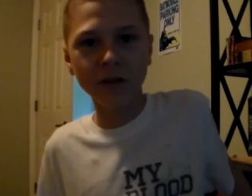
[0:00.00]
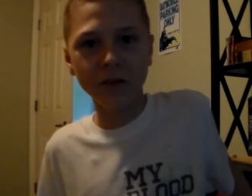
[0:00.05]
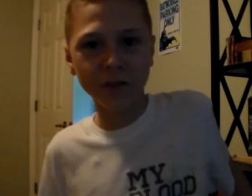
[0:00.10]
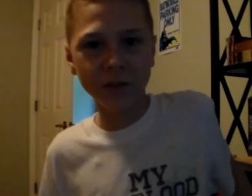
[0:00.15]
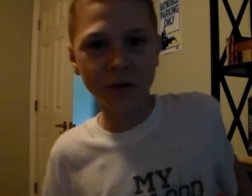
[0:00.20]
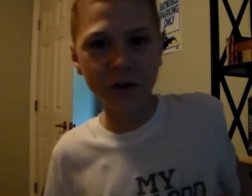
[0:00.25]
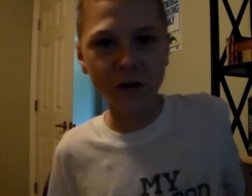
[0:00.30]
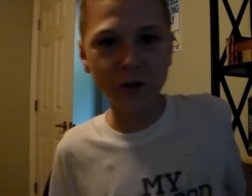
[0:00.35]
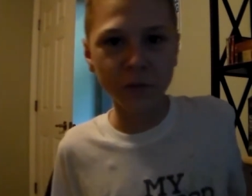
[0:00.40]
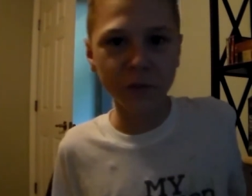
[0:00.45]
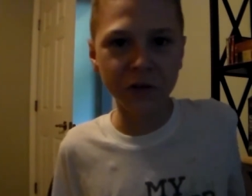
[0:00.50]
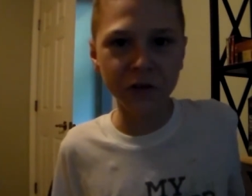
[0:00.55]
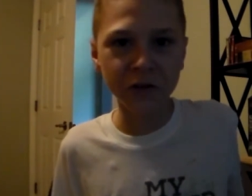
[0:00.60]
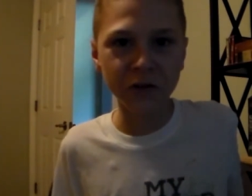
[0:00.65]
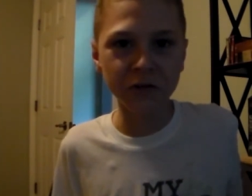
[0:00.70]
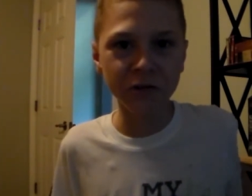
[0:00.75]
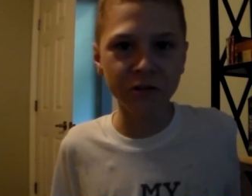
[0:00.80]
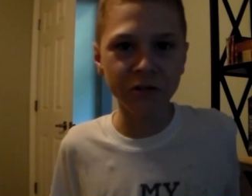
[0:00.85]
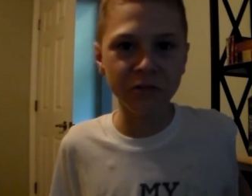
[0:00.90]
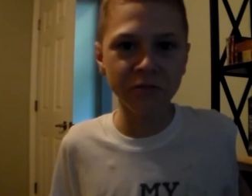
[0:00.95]
I think it'll be
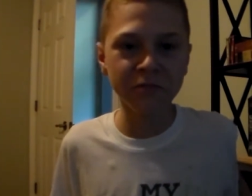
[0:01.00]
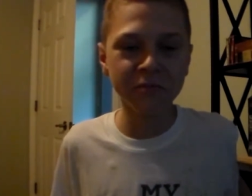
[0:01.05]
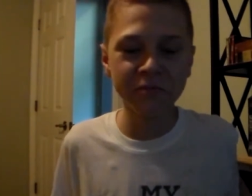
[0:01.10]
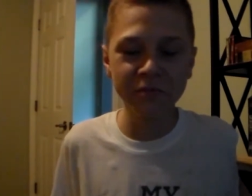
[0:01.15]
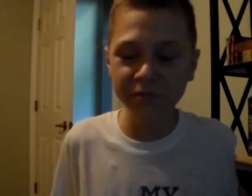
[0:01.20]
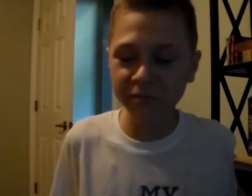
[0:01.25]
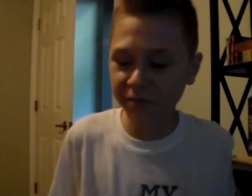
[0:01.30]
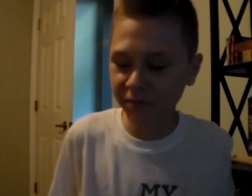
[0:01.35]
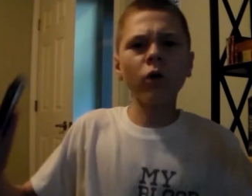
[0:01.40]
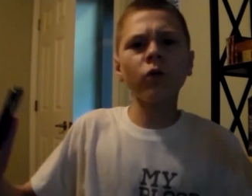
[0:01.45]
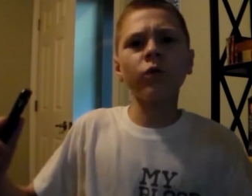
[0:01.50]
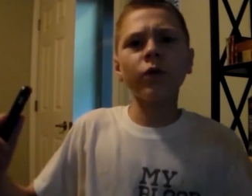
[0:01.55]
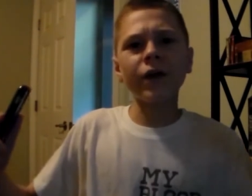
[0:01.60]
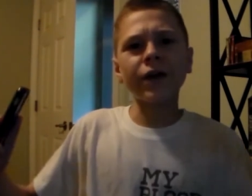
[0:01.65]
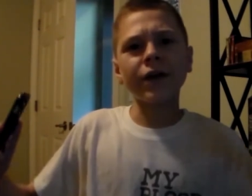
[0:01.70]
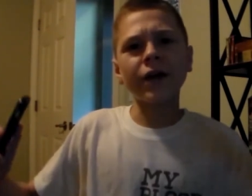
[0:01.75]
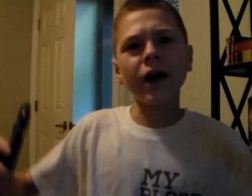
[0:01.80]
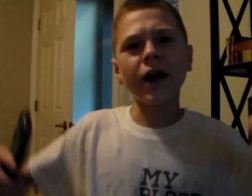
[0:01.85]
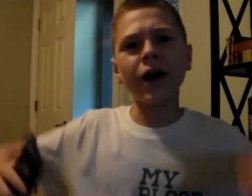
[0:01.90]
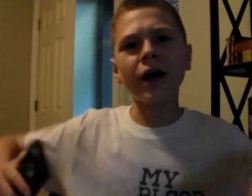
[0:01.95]
good.
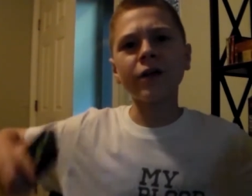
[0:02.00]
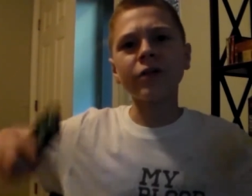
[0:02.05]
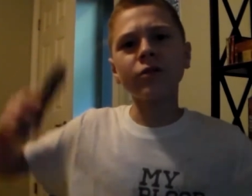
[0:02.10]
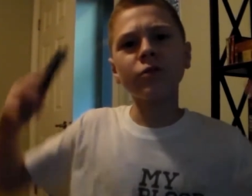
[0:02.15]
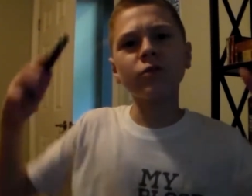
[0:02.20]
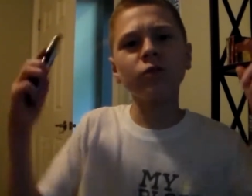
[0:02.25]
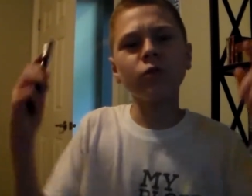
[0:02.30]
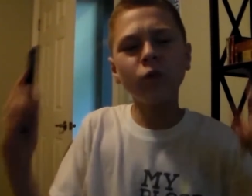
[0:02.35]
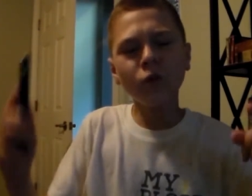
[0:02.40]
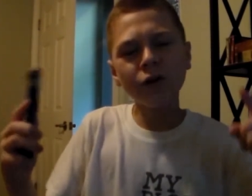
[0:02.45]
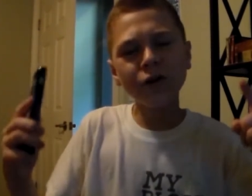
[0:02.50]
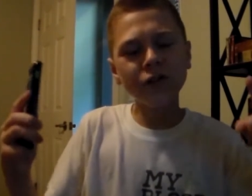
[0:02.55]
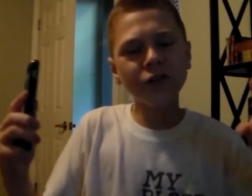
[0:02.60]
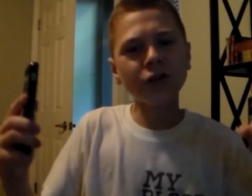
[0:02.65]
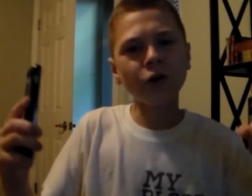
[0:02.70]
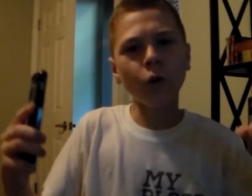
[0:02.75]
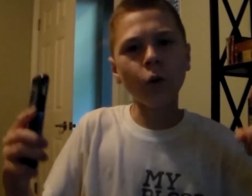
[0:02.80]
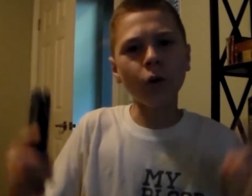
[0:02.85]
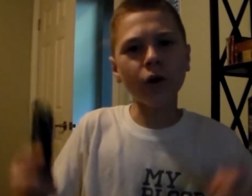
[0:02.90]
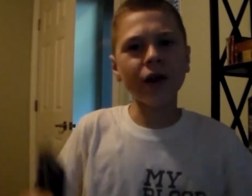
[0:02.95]
Alright guys, what
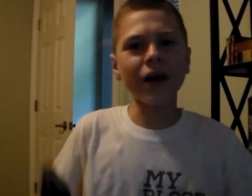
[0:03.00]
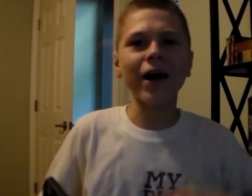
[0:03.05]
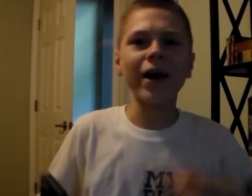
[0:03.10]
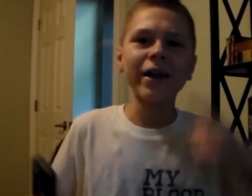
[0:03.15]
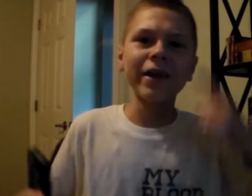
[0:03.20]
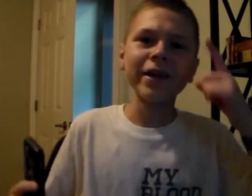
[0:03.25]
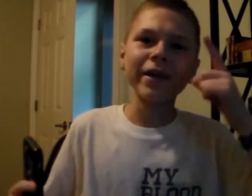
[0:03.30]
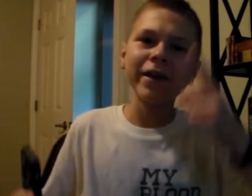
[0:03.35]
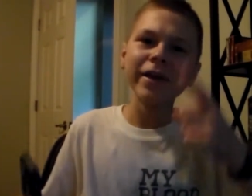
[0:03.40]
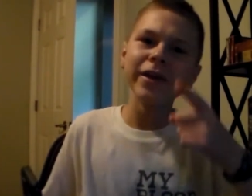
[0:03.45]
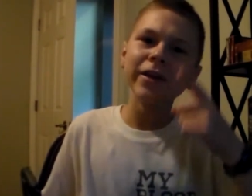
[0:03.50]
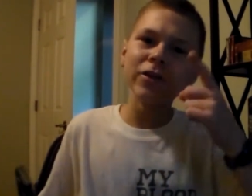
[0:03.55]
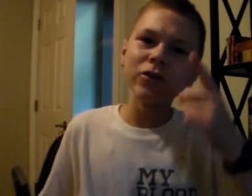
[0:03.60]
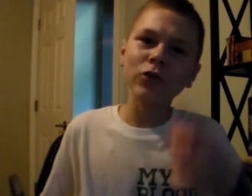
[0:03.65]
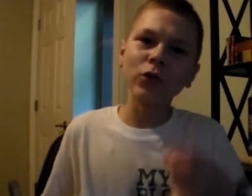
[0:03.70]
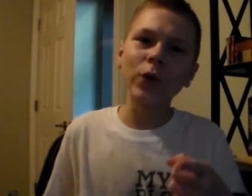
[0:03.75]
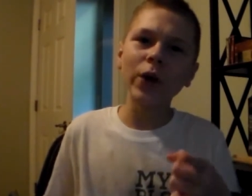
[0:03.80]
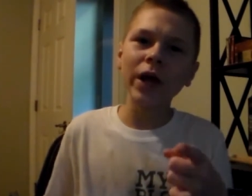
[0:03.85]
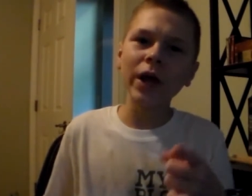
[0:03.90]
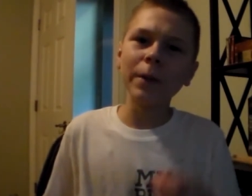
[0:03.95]
is going on? It
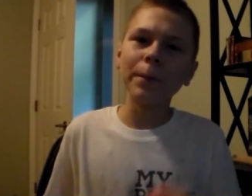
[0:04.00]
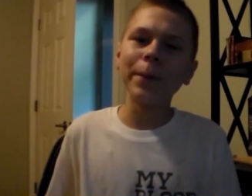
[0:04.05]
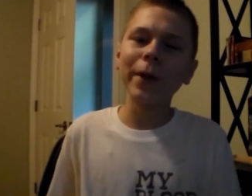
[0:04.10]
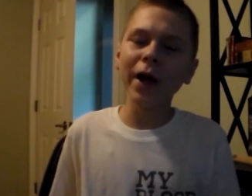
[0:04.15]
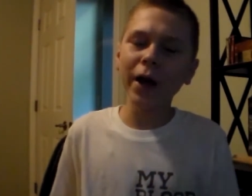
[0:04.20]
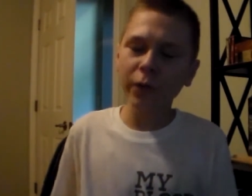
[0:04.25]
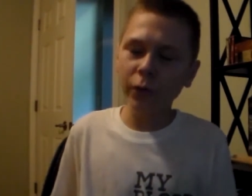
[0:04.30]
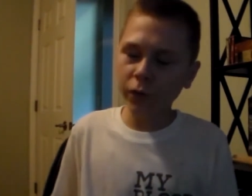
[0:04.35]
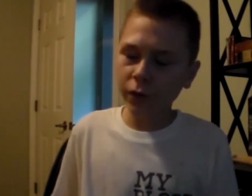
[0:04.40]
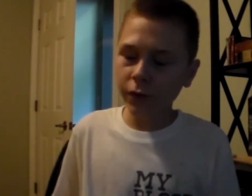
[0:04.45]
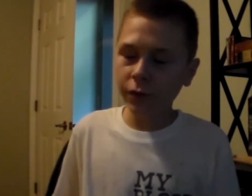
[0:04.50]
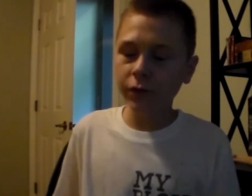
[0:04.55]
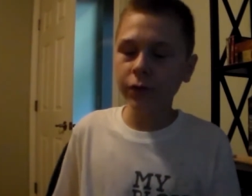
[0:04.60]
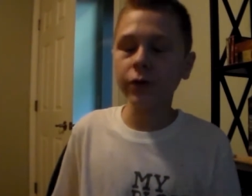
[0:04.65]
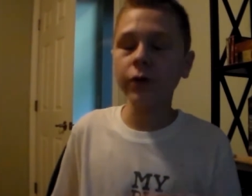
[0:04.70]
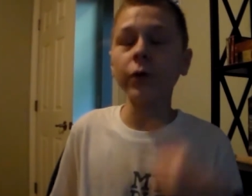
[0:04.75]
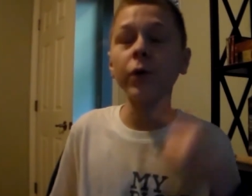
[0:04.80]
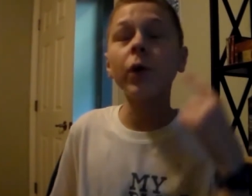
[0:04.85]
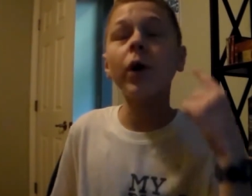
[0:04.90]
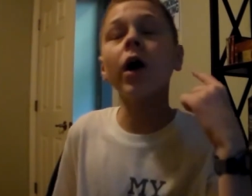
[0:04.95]
is Grant back with
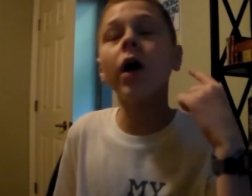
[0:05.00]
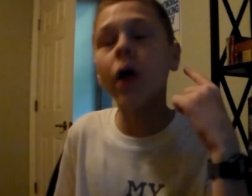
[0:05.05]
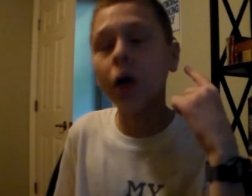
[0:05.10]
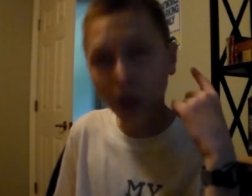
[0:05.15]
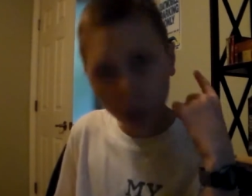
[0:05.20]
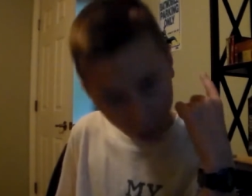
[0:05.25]
you